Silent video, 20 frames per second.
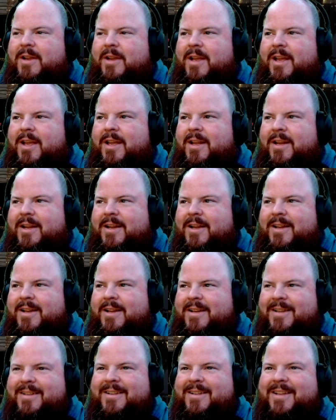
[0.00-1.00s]
and
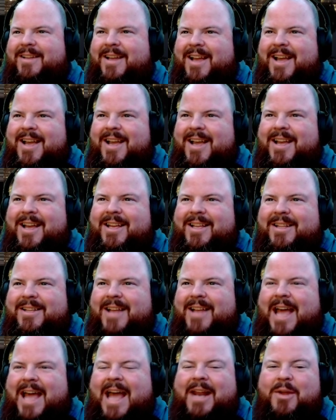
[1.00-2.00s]

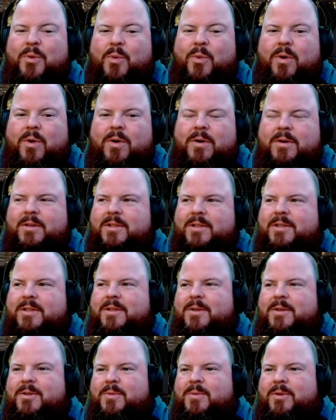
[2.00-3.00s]
adding words.
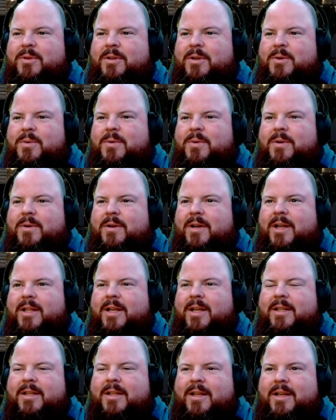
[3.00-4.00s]
It's really cool. I
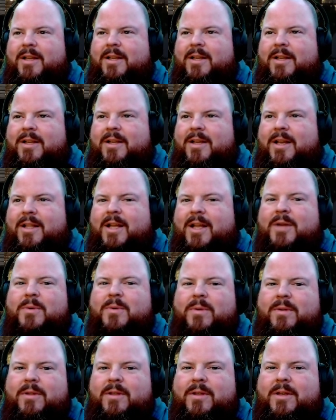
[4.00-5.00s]
like
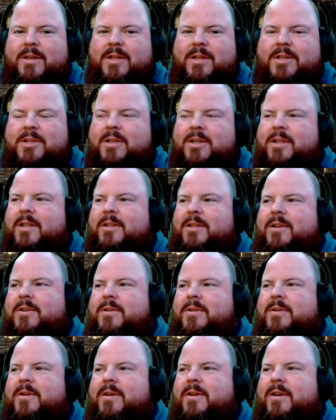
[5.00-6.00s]
the addition that they're
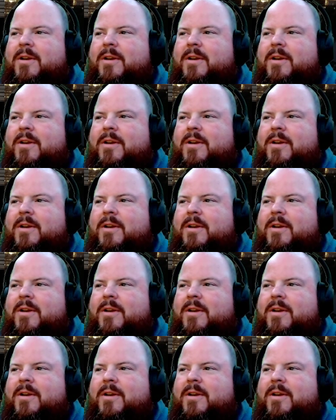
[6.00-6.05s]
doing.